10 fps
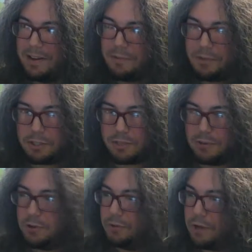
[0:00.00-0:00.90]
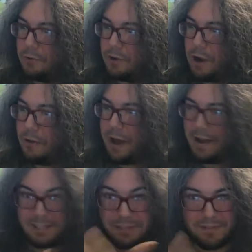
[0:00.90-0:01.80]
For those of you who don't know,
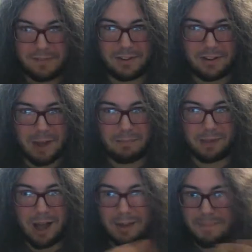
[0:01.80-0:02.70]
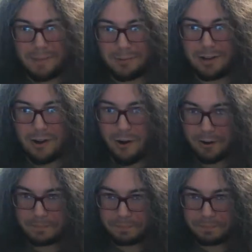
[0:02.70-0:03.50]
it's a 59-block memory card